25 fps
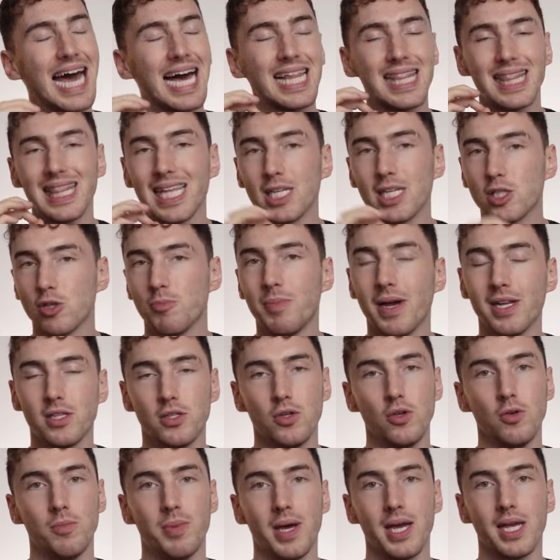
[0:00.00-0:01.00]
that little bit
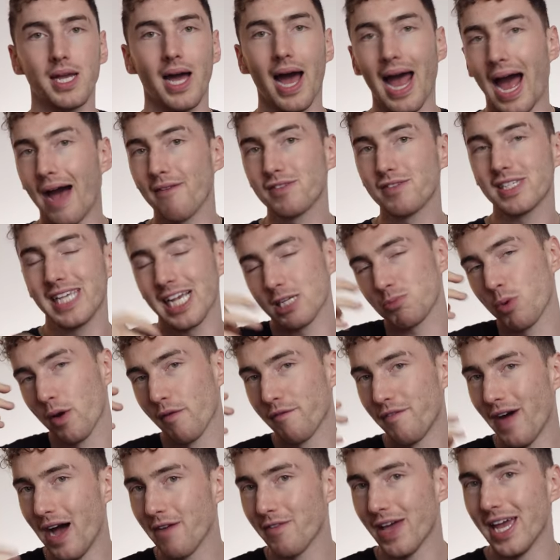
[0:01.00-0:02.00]
too big. I have six
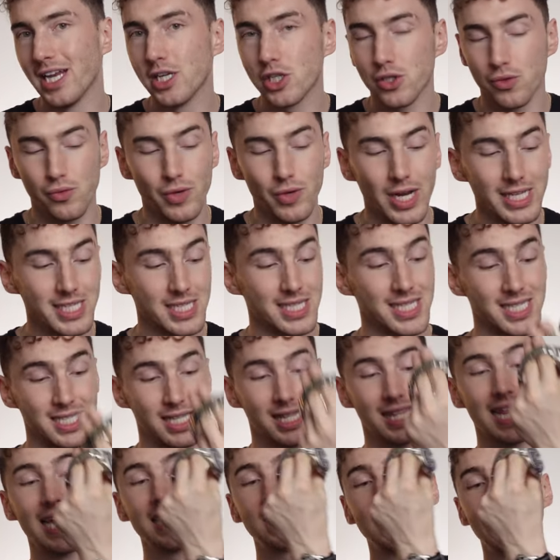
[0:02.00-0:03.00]
point five inch wrists,
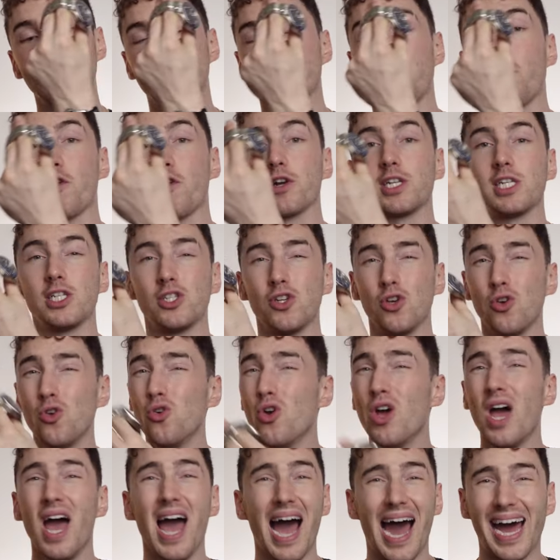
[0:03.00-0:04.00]
this is
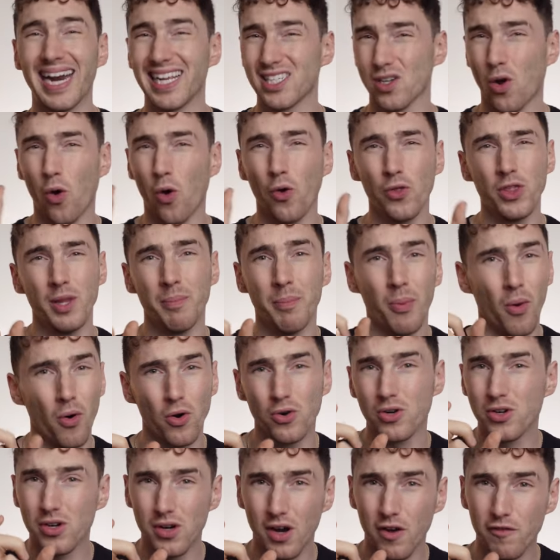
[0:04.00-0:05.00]
forty-two, and it's on the
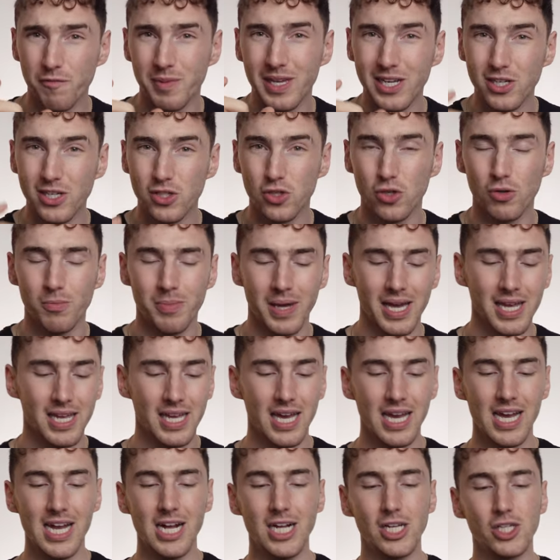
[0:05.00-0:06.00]
border of being too
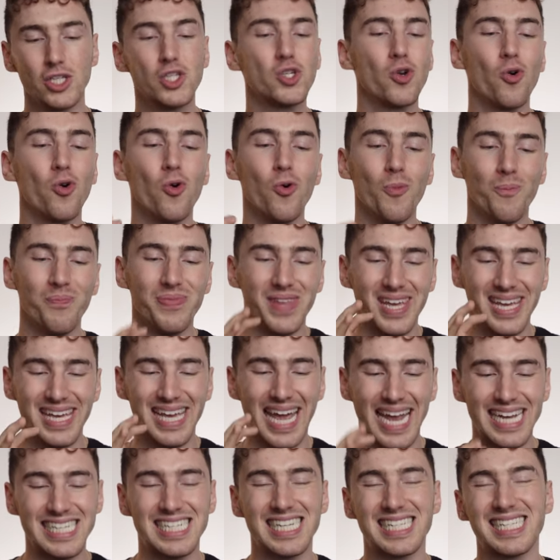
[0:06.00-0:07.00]
big. So
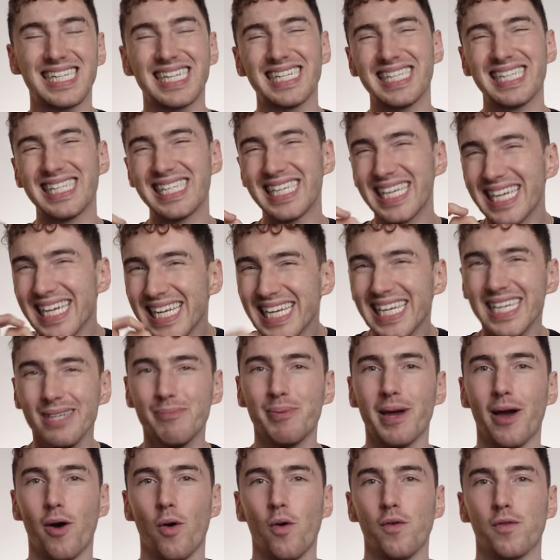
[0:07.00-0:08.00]
it's just a teeny
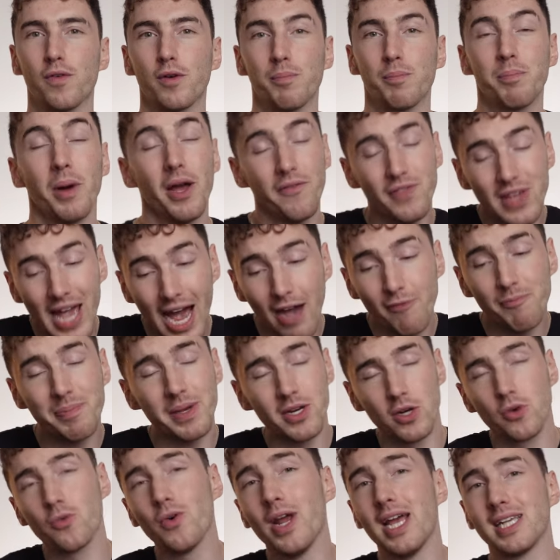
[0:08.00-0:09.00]
bit over, but if you have
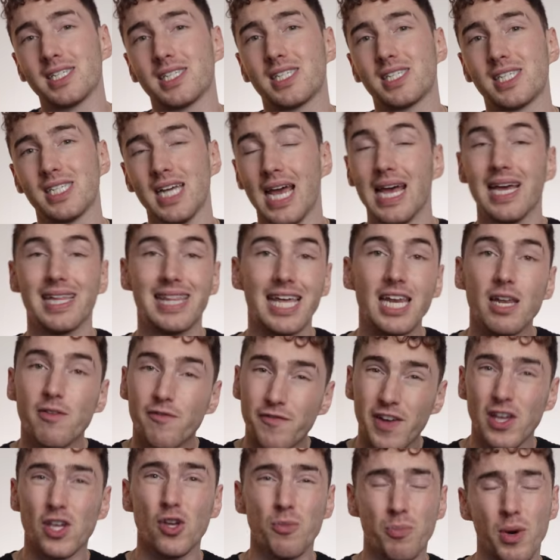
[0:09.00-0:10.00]
bigger wrists, then
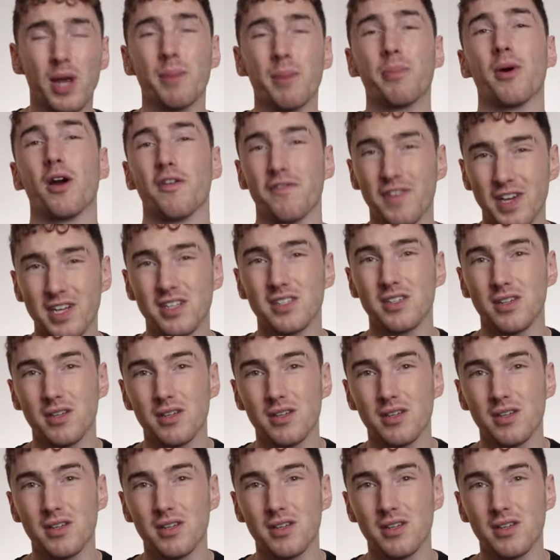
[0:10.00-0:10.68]
it fit you pretty perfect.